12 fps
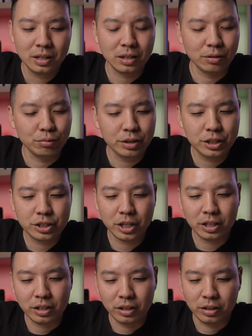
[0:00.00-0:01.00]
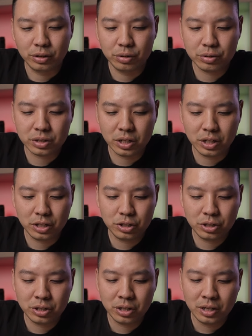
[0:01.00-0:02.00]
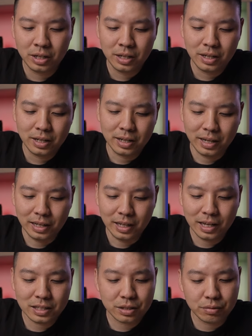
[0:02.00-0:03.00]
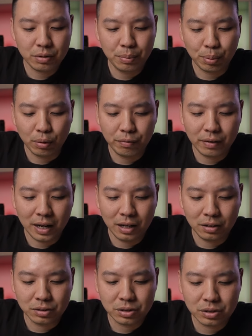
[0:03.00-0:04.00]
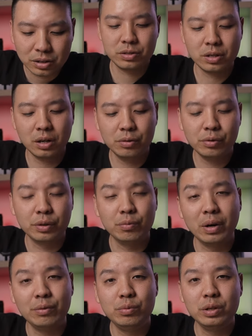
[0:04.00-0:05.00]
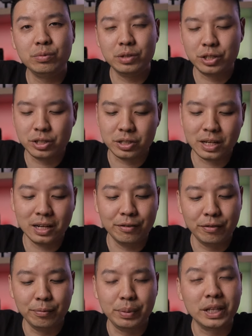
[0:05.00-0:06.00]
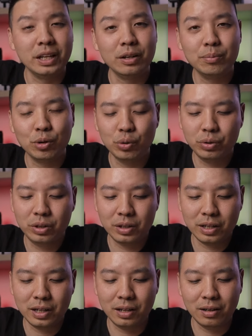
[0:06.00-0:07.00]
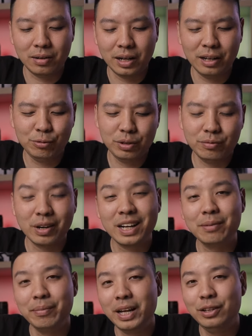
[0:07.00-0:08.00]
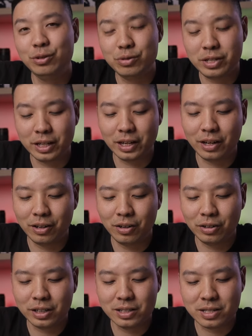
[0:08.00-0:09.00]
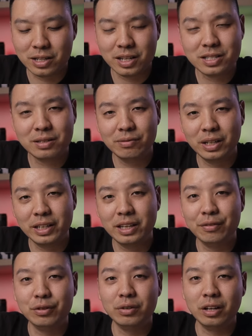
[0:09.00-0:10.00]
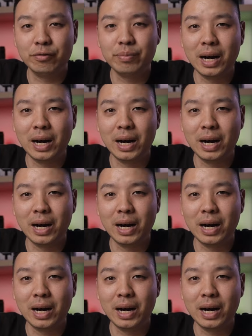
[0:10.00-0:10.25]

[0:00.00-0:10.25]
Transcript: the regen and the usage. And it has three profiles. You start out with Redwood, which is kind of a beginner mode. I wouldn't recommend using it at all because it doesn't really give you enough